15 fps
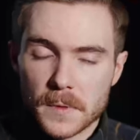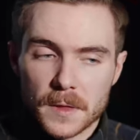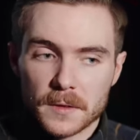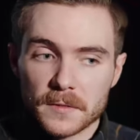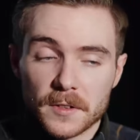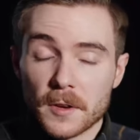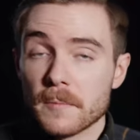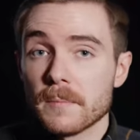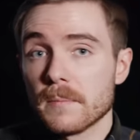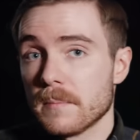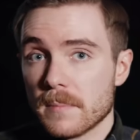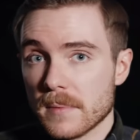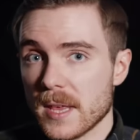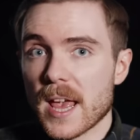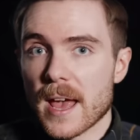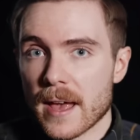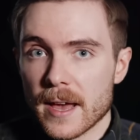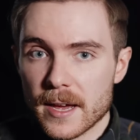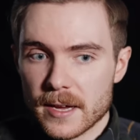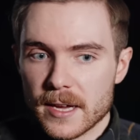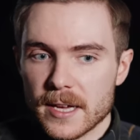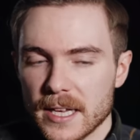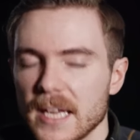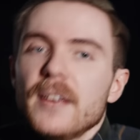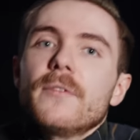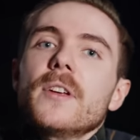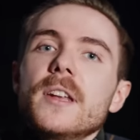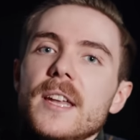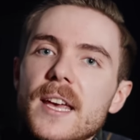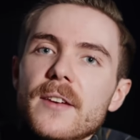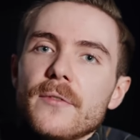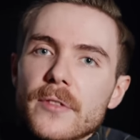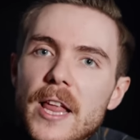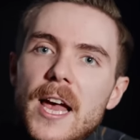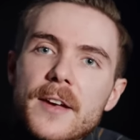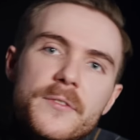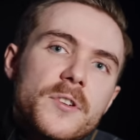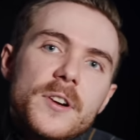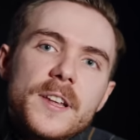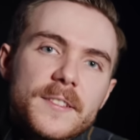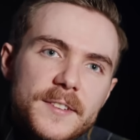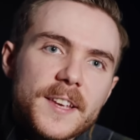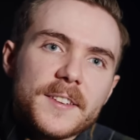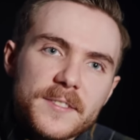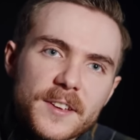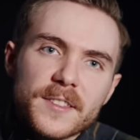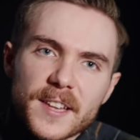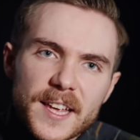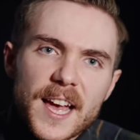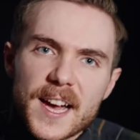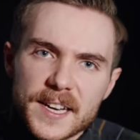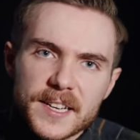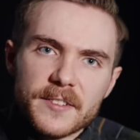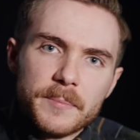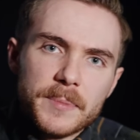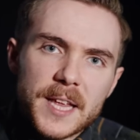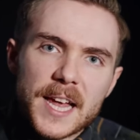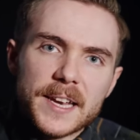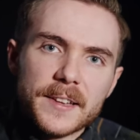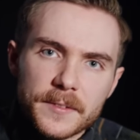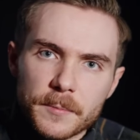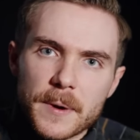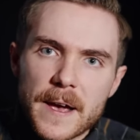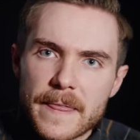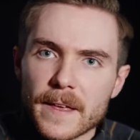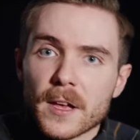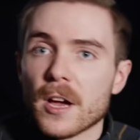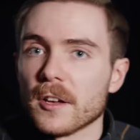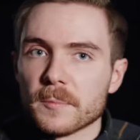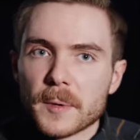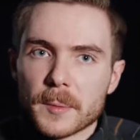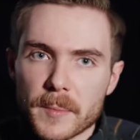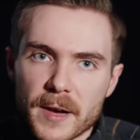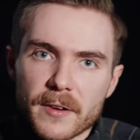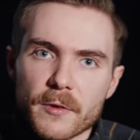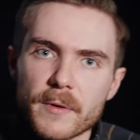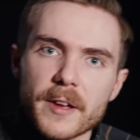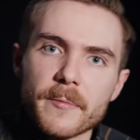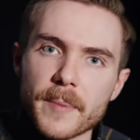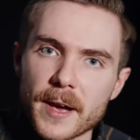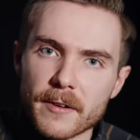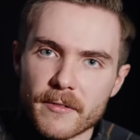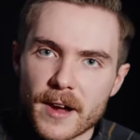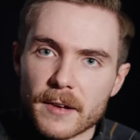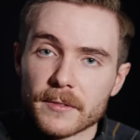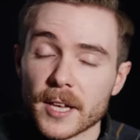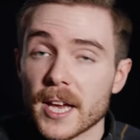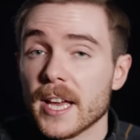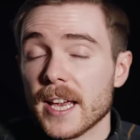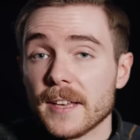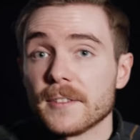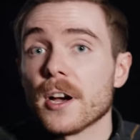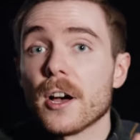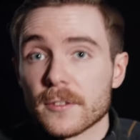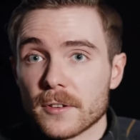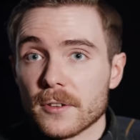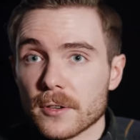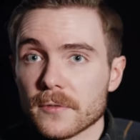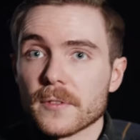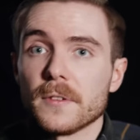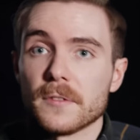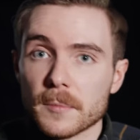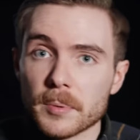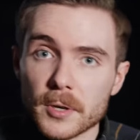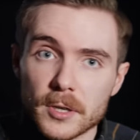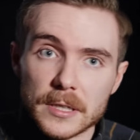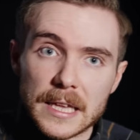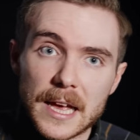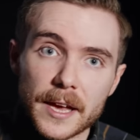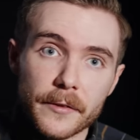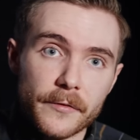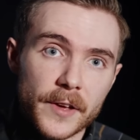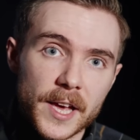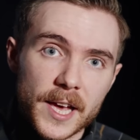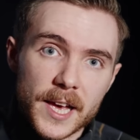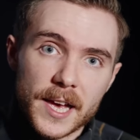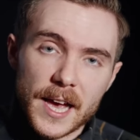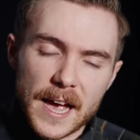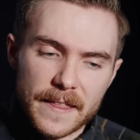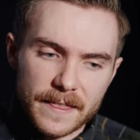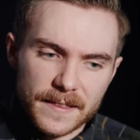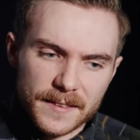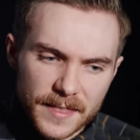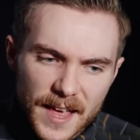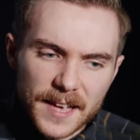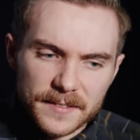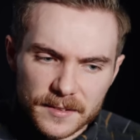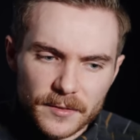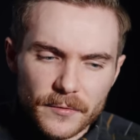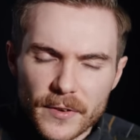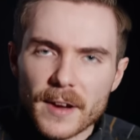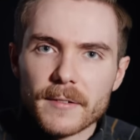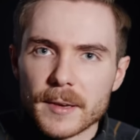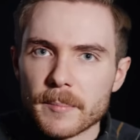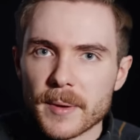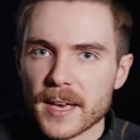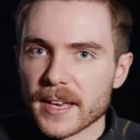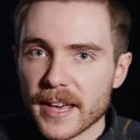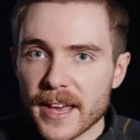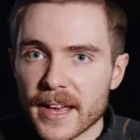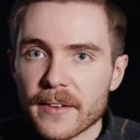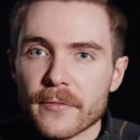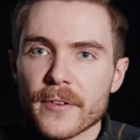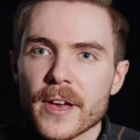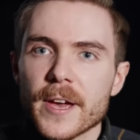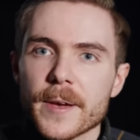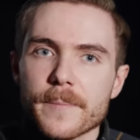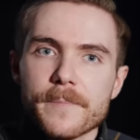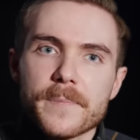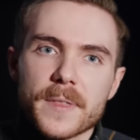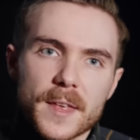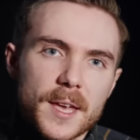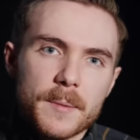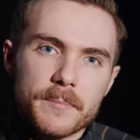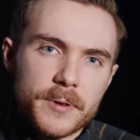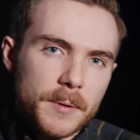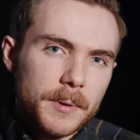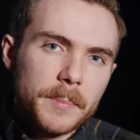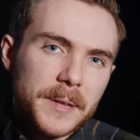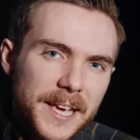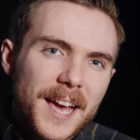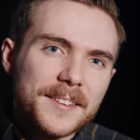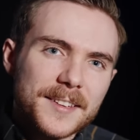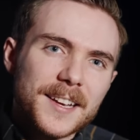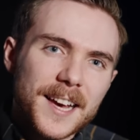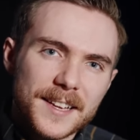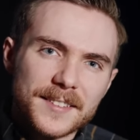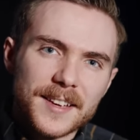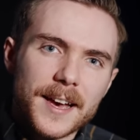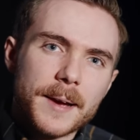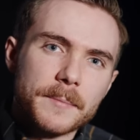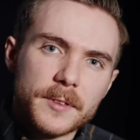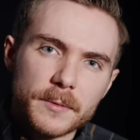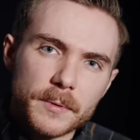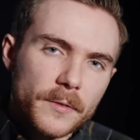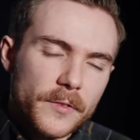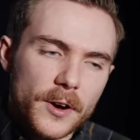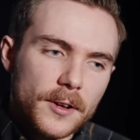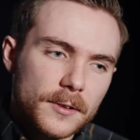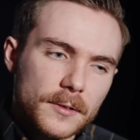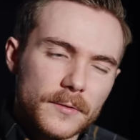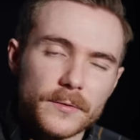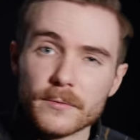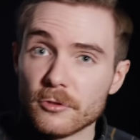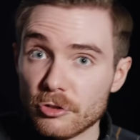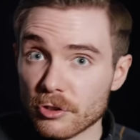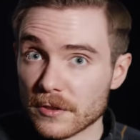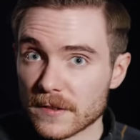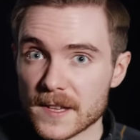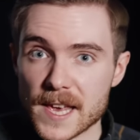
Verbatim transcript: So, yeah, even if life could exist on the kind of planet where the cosmic microwave background is hot enough to support life, and that's a very big if, it probably hasn't had time to evolve just